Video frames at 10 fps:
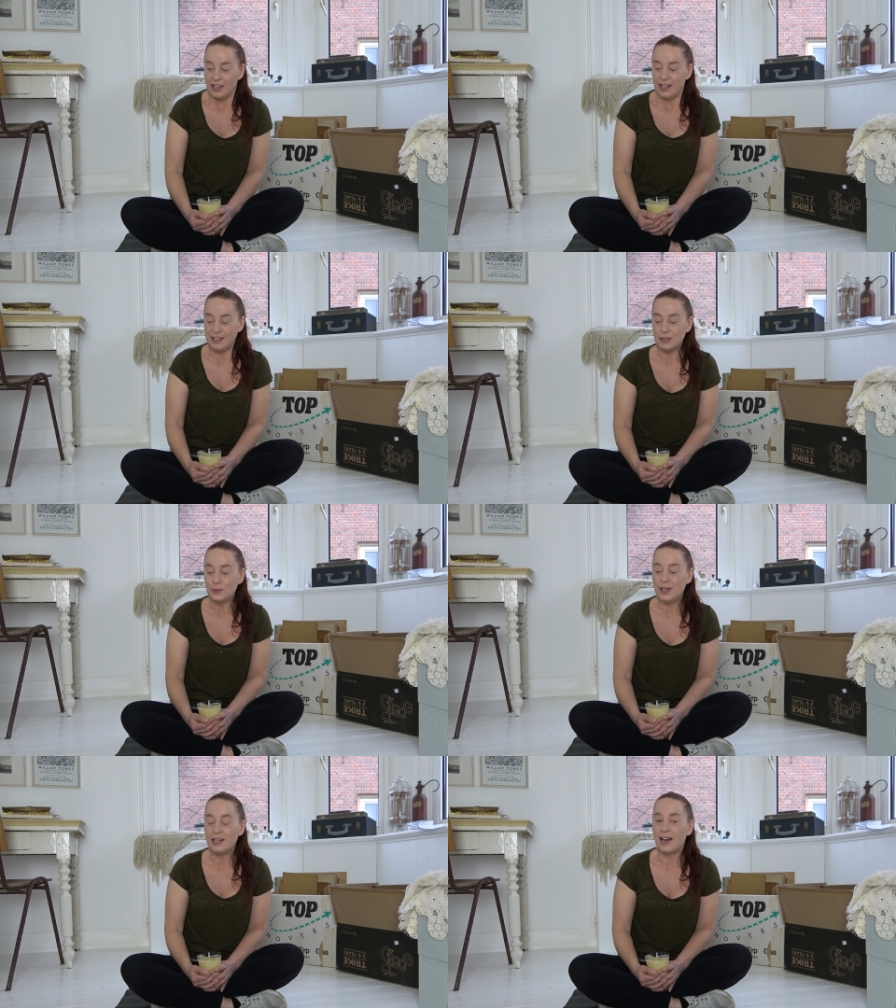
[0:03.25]
In this
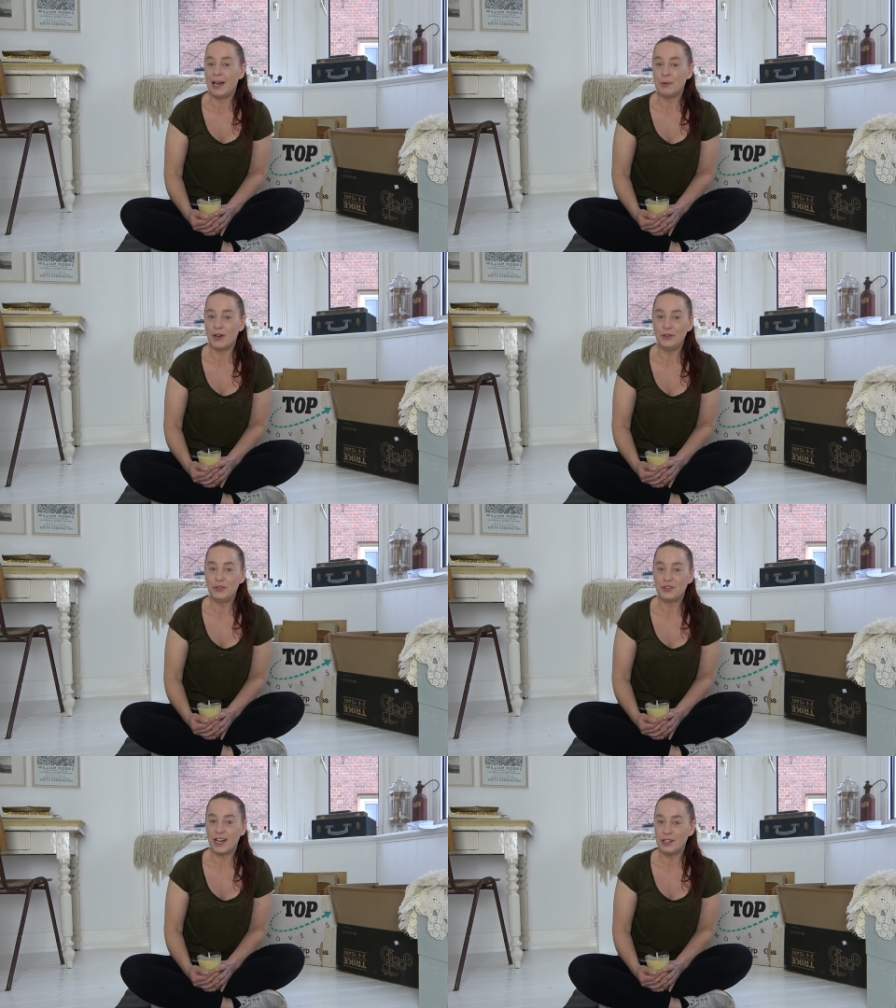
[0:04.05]
week I'm going
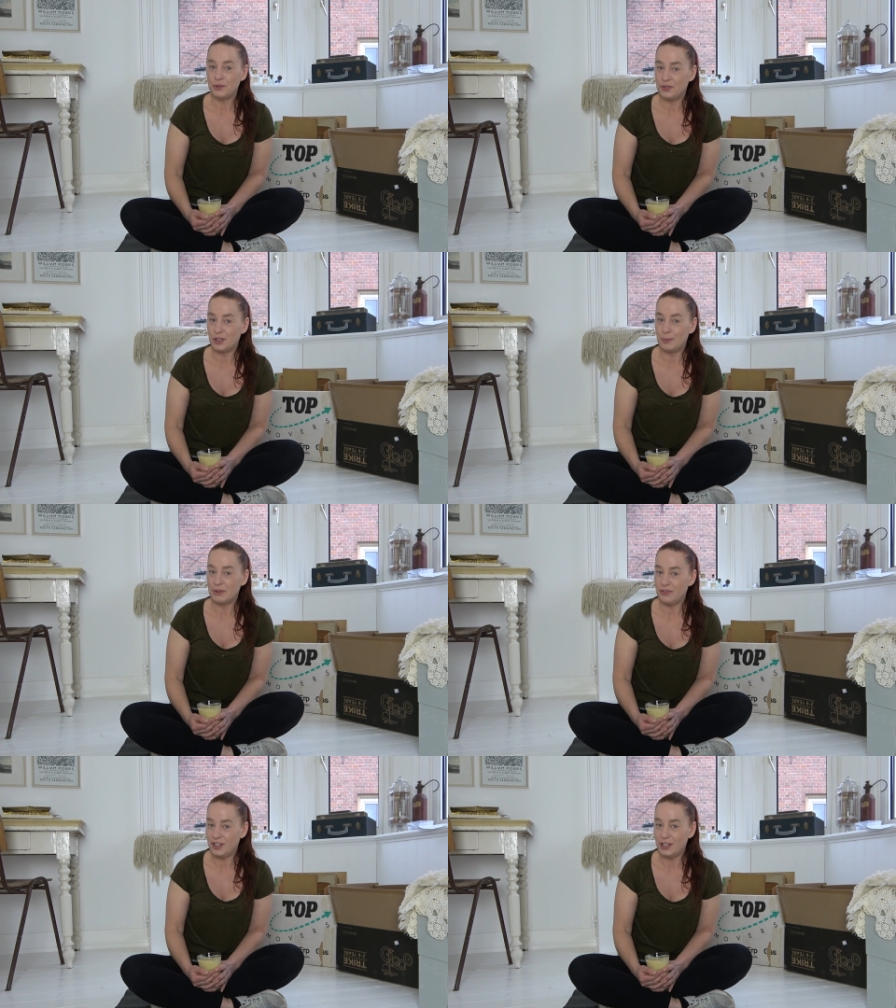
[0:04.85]
to try to film
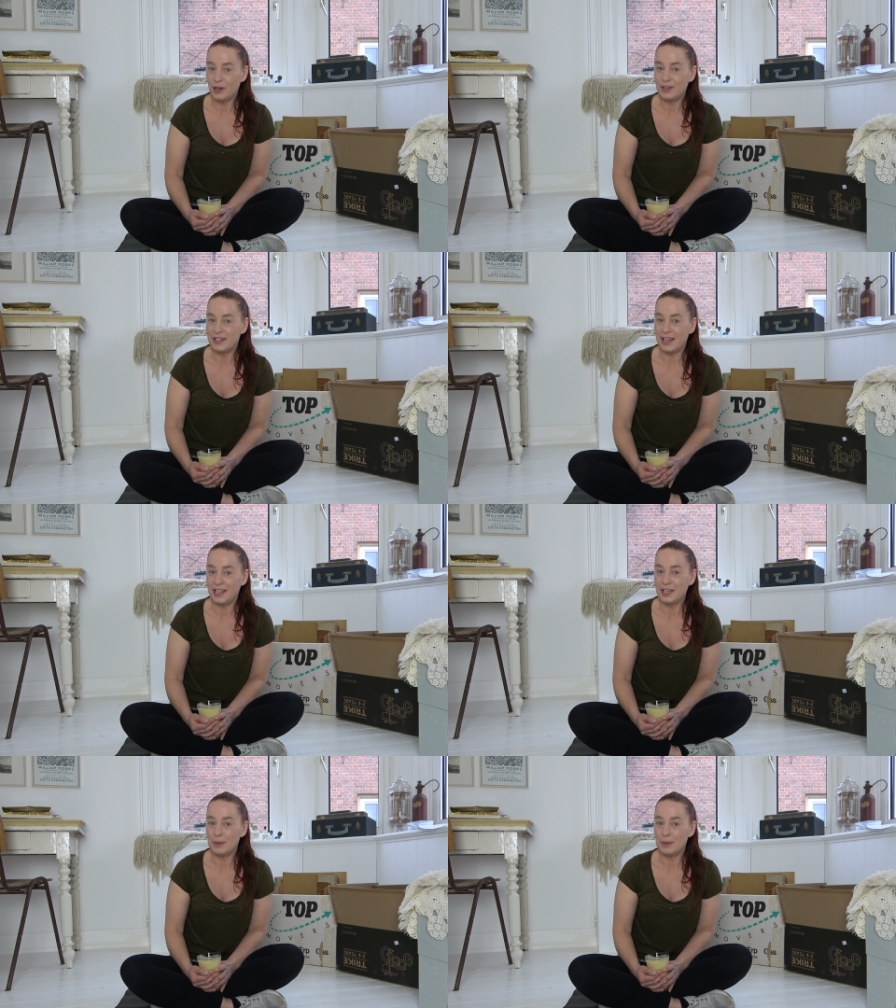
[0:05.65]
a video a day